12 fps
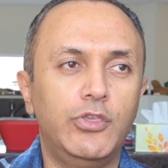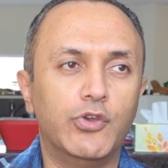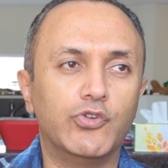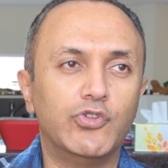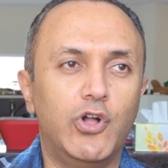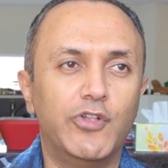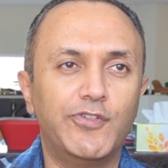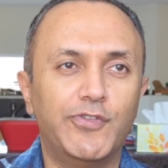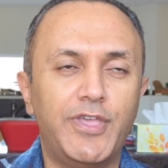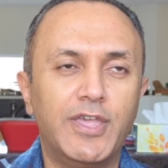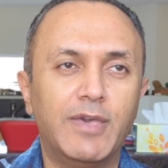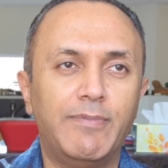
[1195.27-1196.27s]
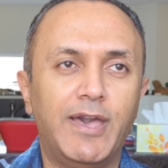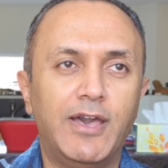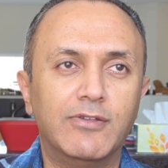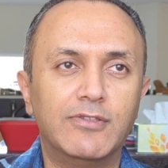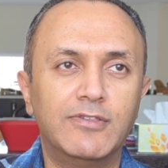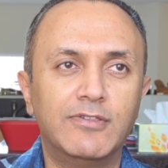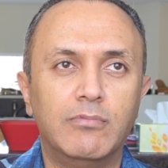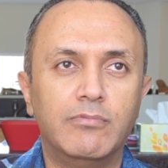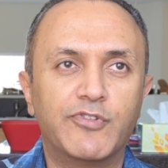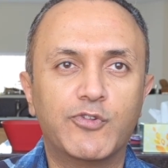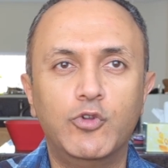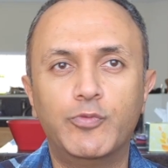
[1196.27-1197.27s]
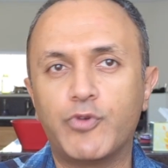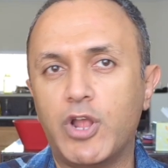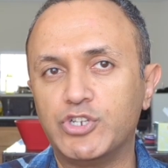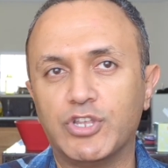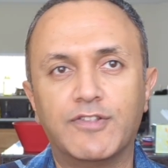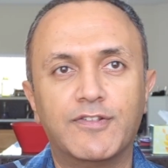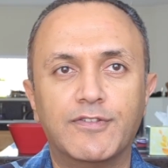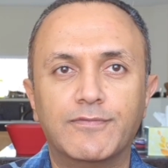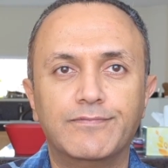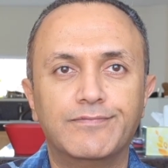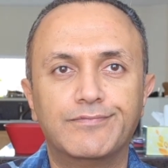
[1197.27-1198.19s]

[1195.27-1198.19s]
You could also think about school projects.